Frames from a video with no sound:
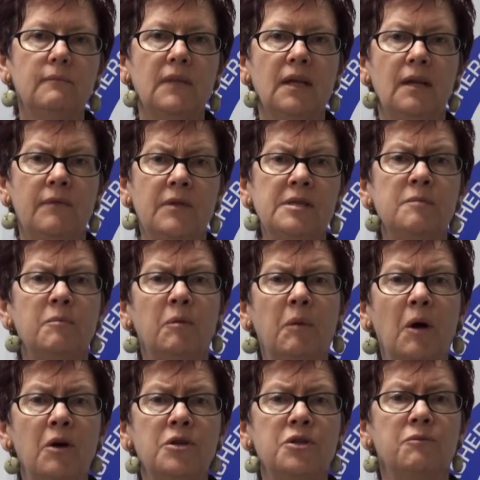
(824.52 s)
In this
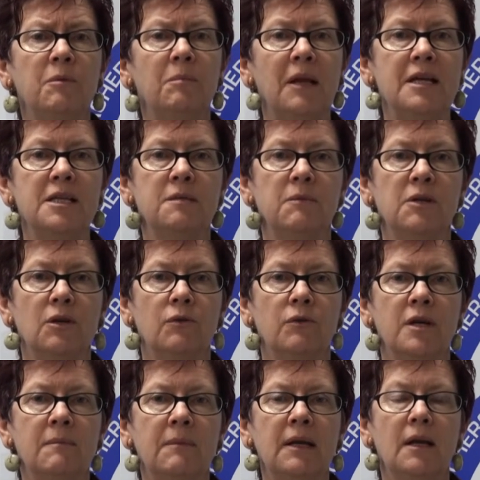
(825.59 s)
proposed replacement
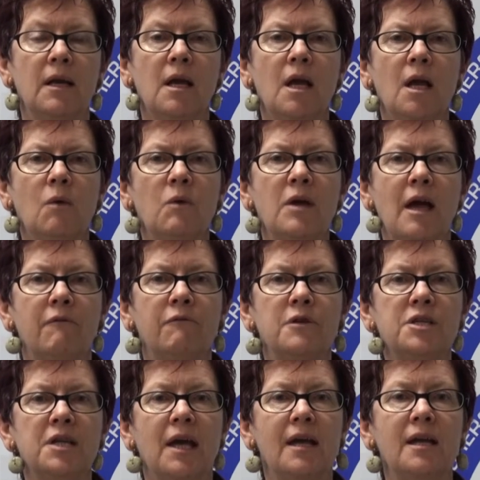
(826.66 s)
agreement, we have
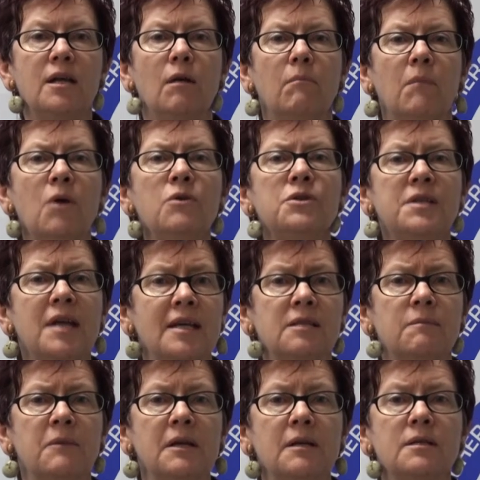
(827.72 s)
retained most
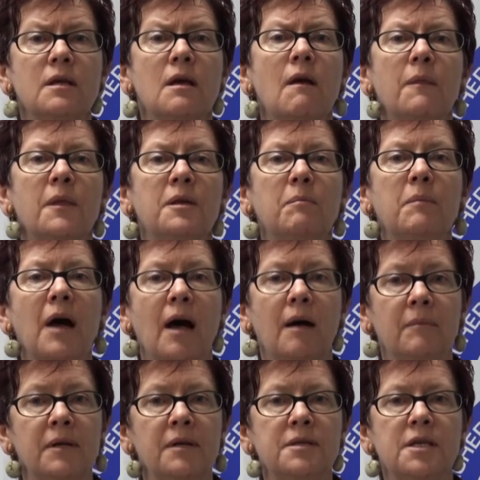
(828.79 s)
aspects the
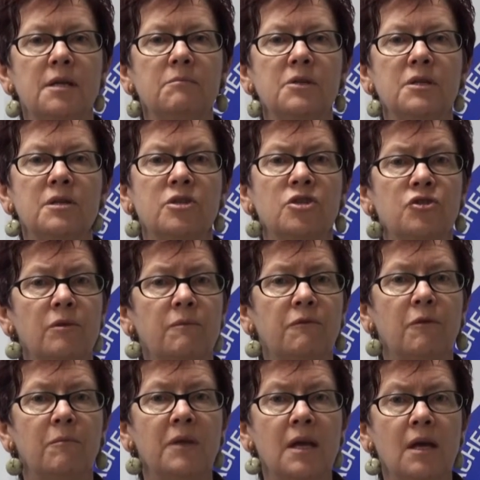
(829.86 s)
Department attempted to strip
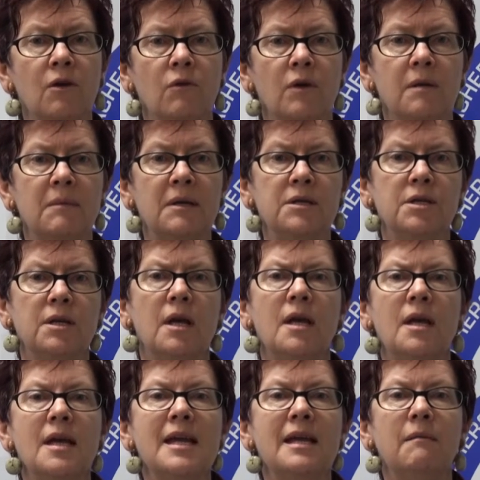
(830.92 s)
from the agreement
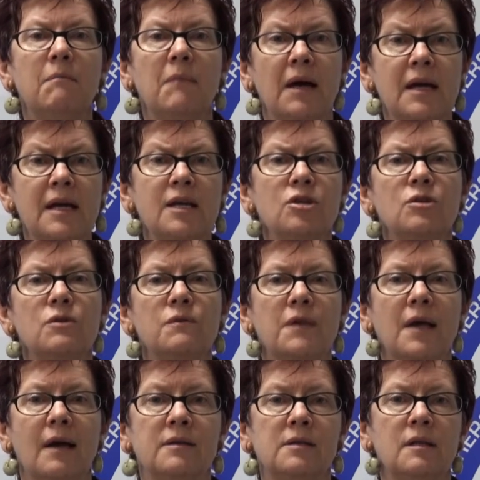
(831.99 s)
in May
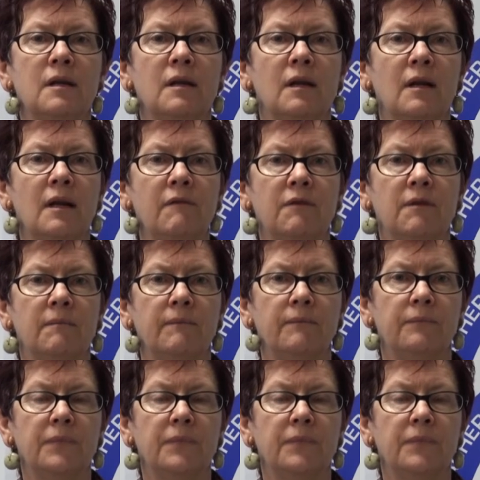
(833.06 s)
2011.